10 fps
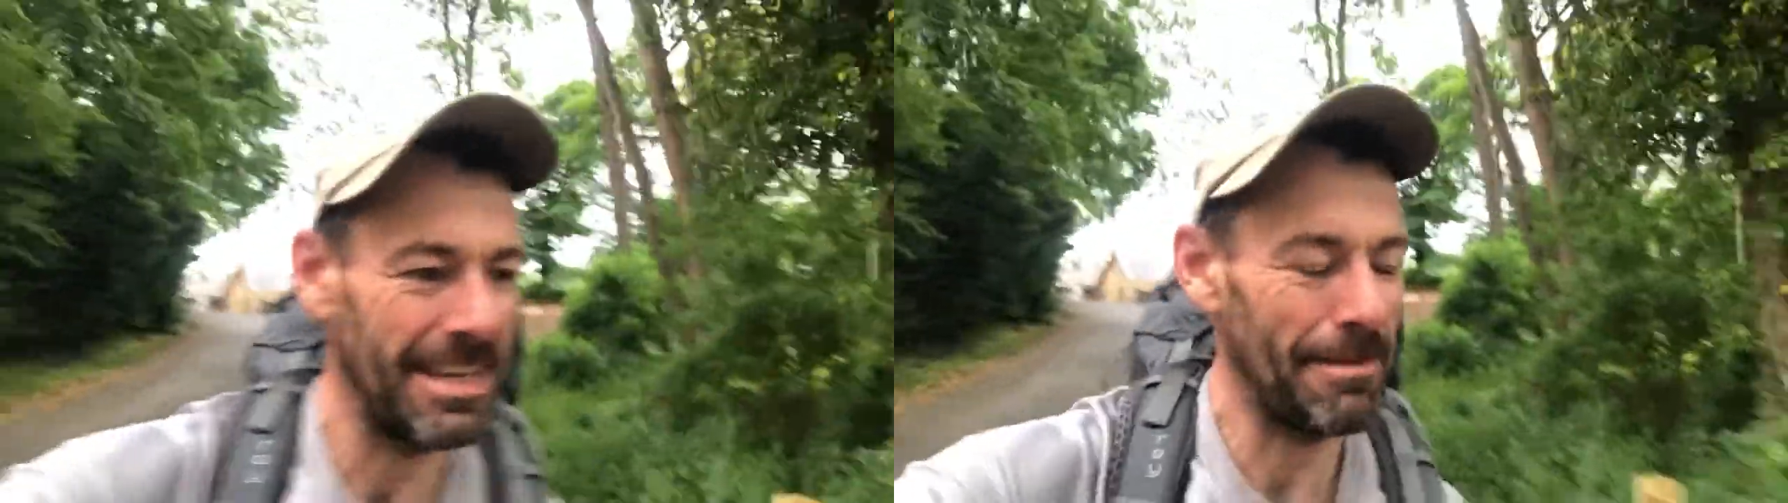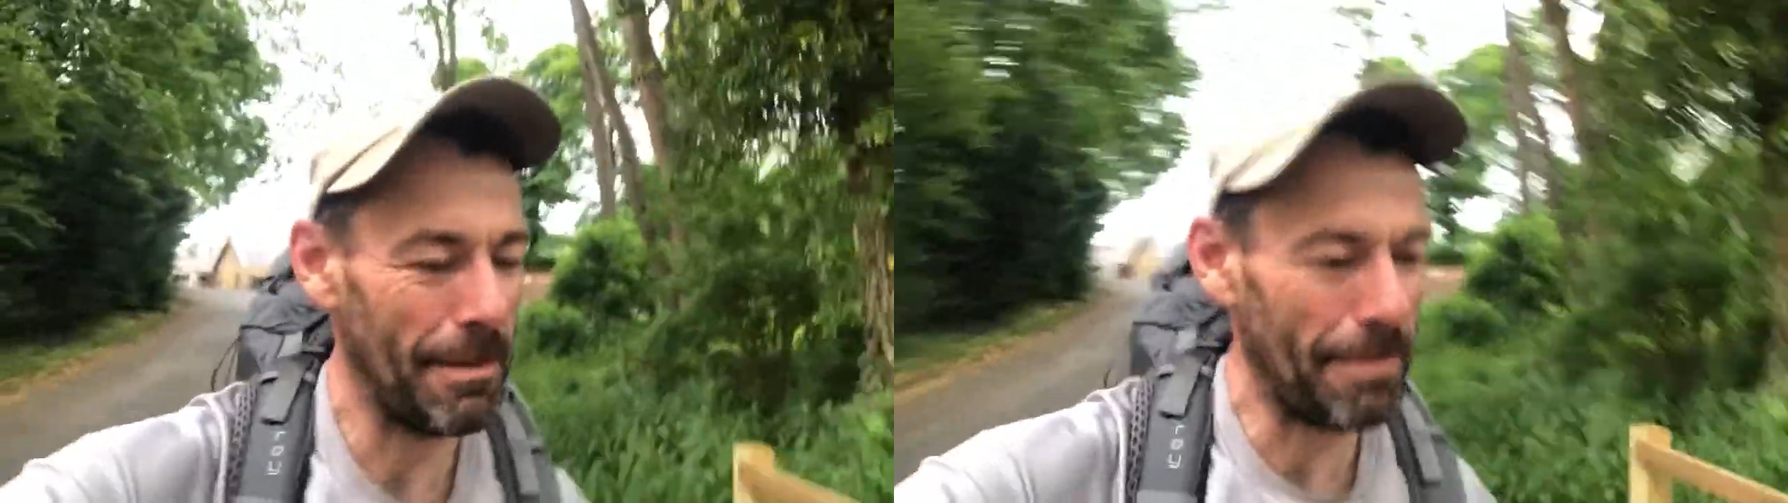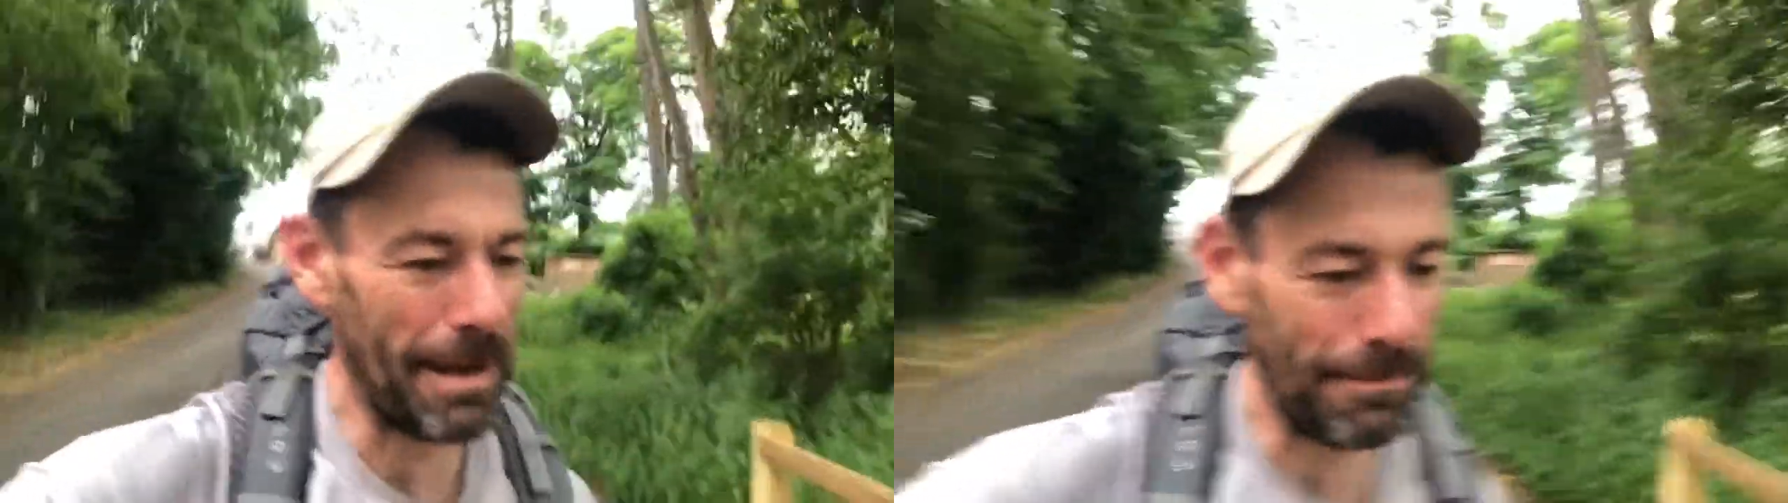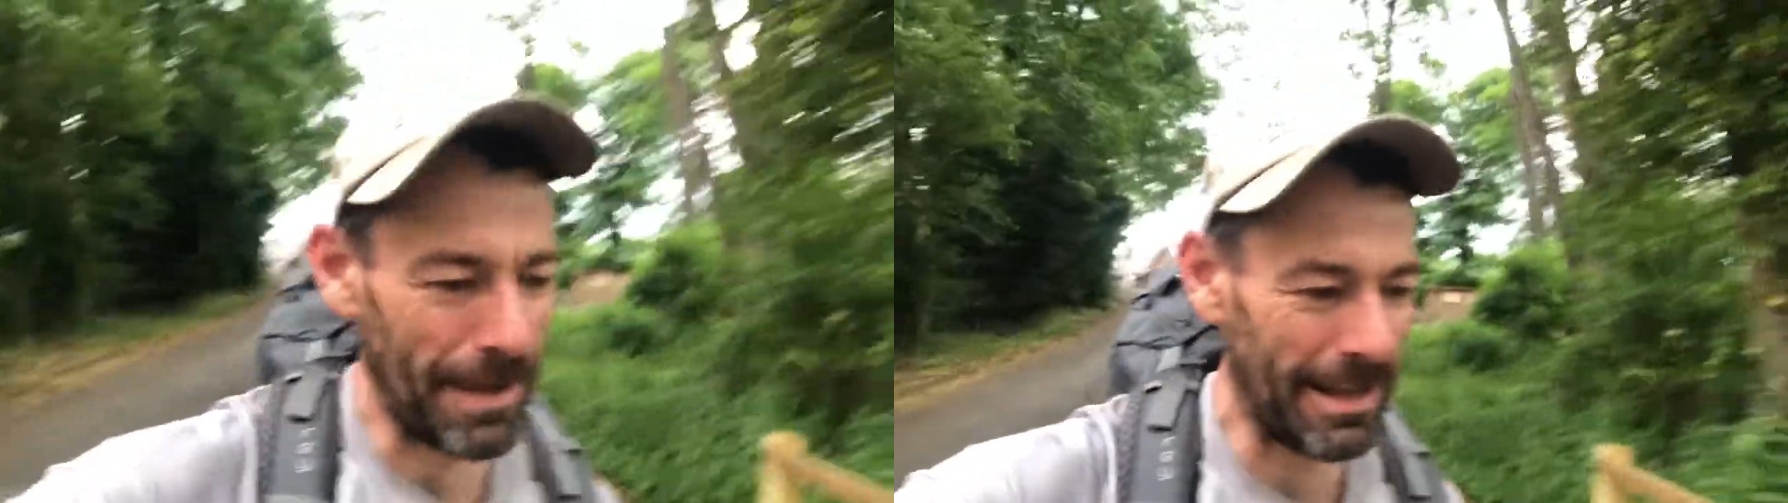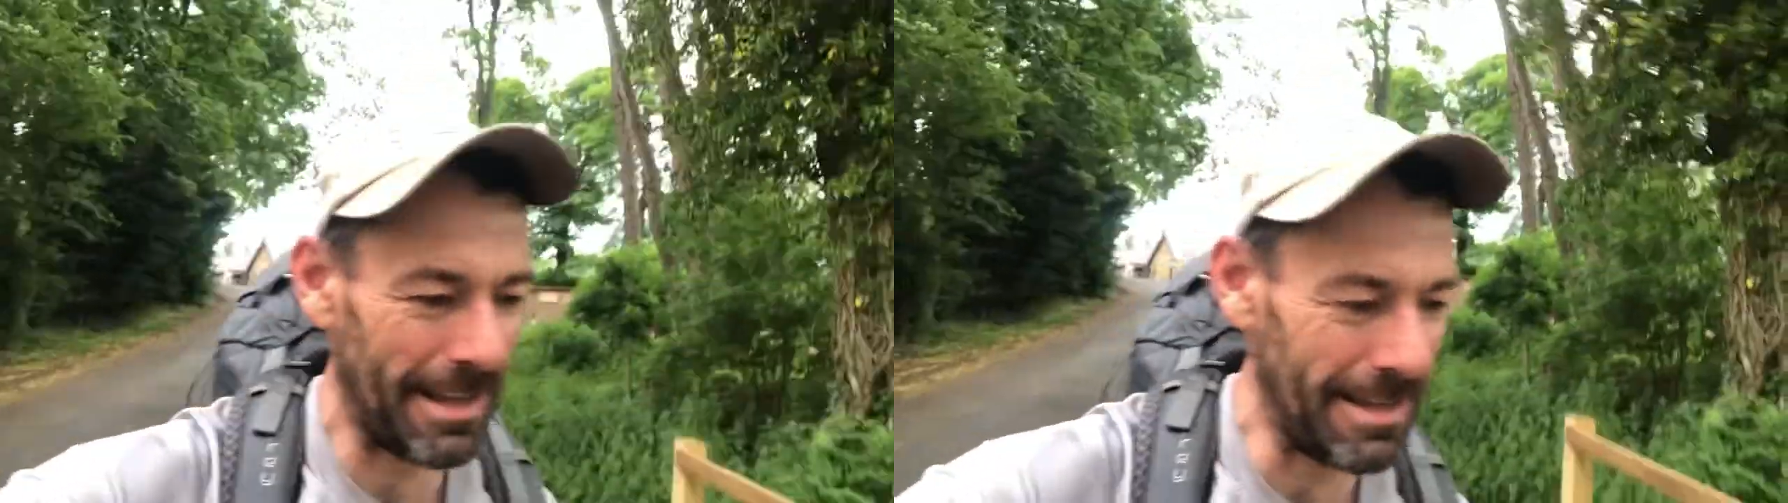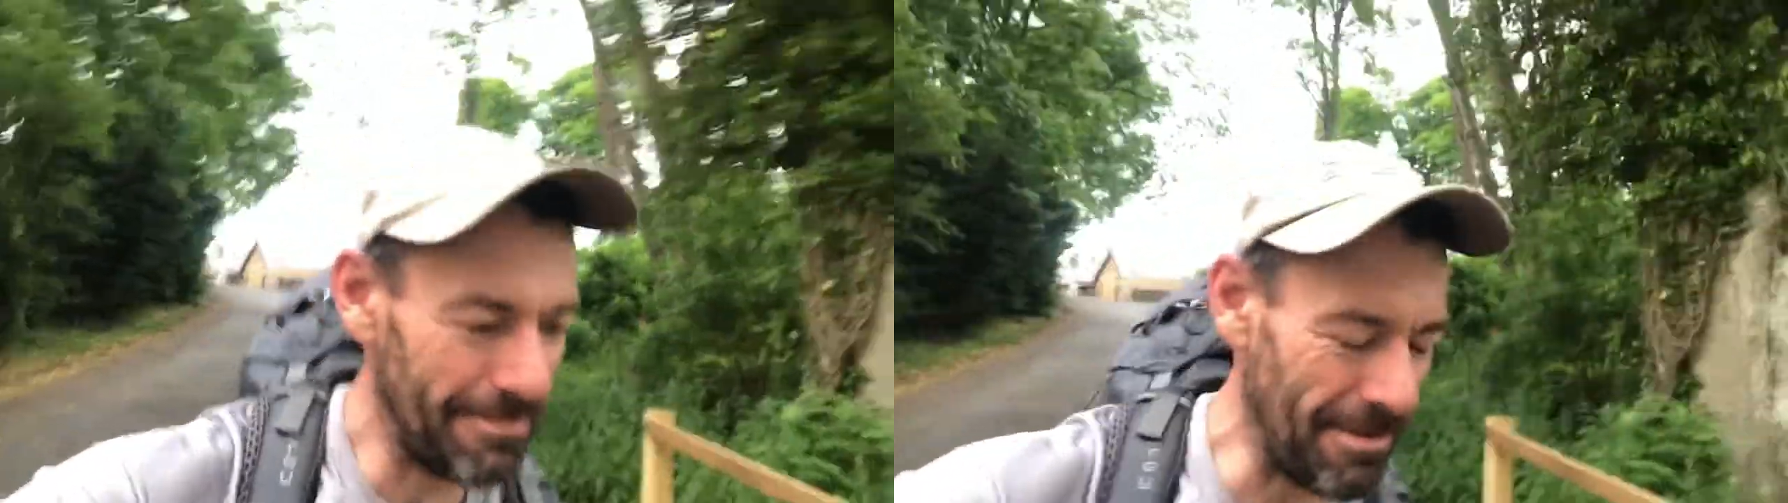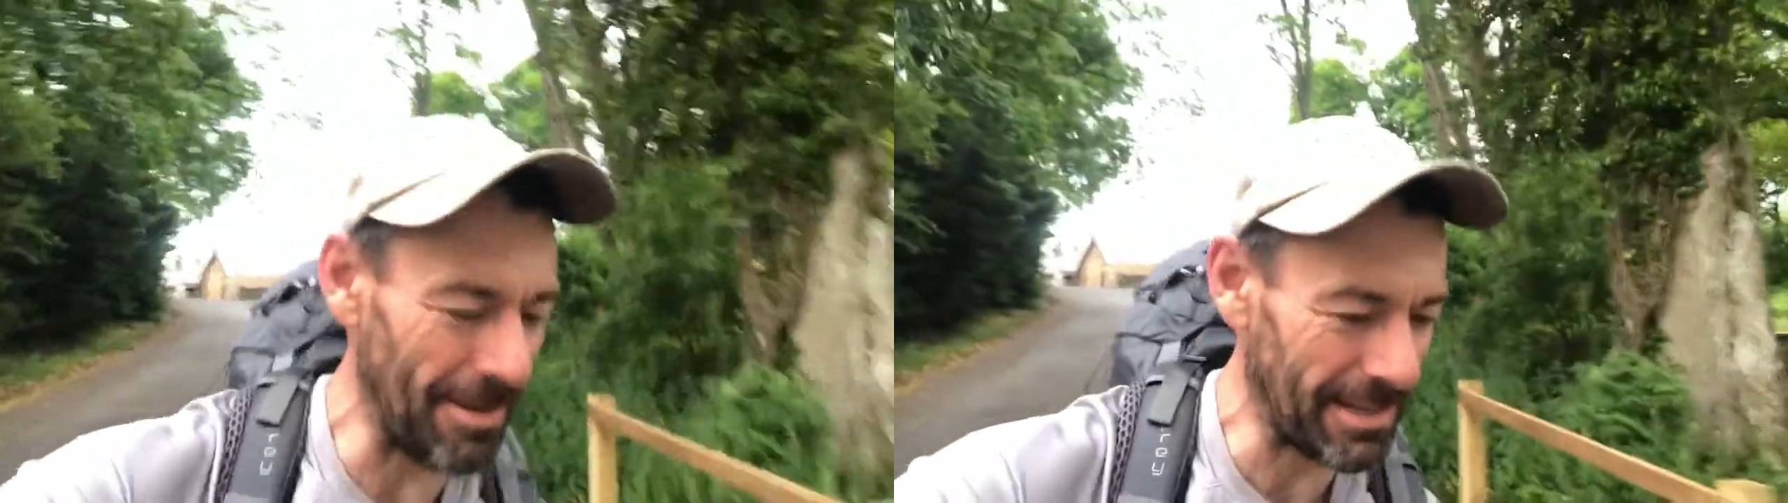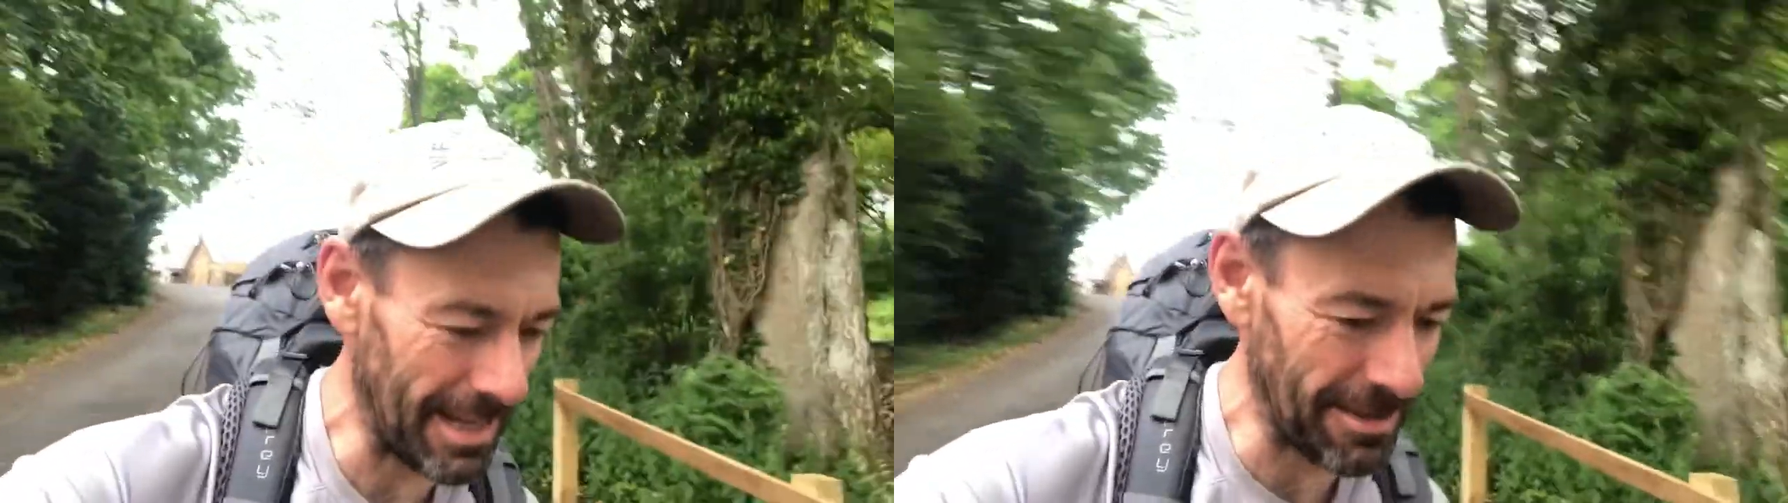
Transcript: in my backpack, my rucksack,